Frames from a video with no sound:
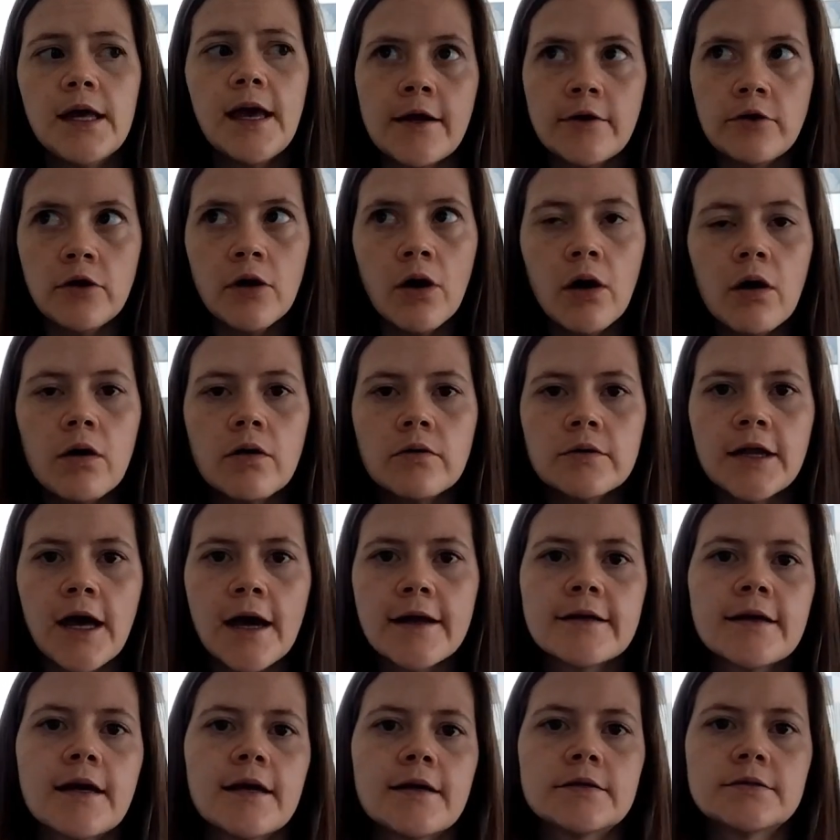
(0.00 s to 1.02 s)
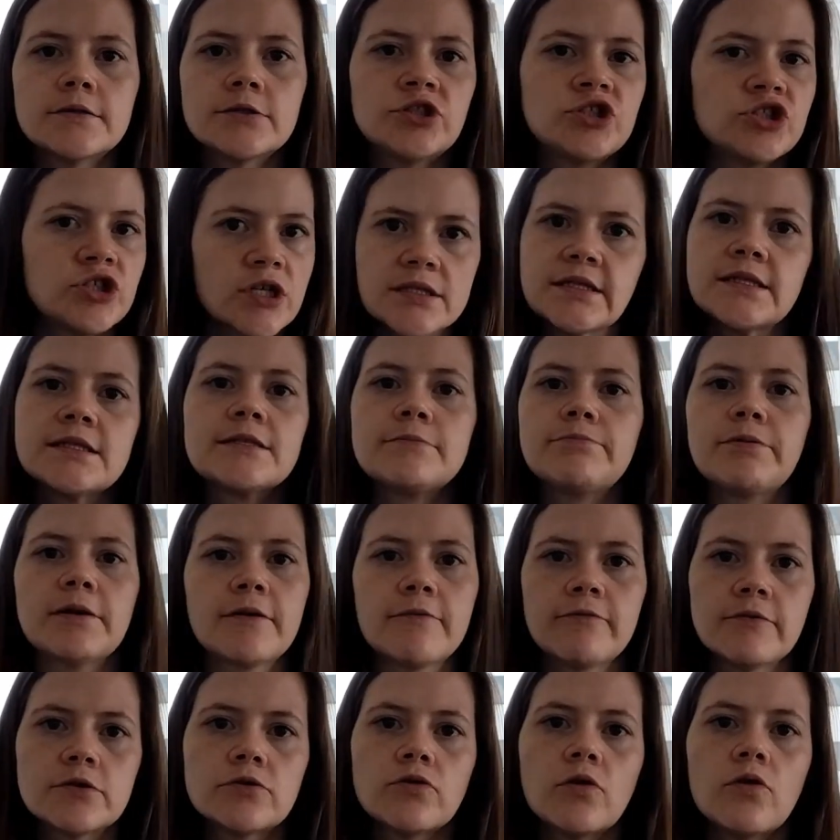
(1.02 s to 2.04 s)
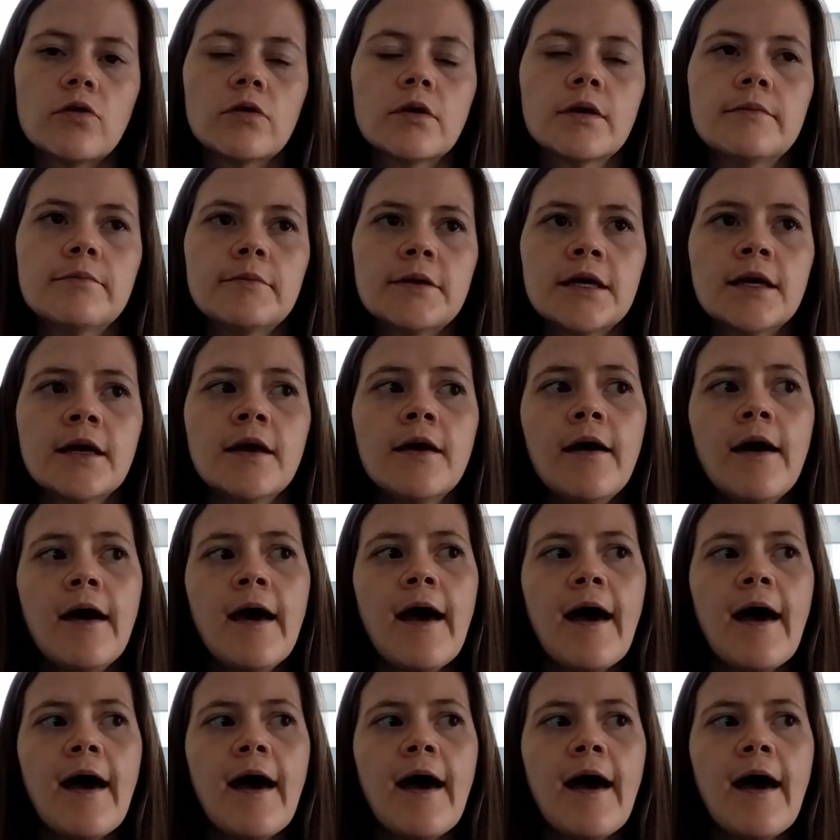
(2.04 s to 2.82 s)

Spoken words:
I know that takes just as big of a toll on me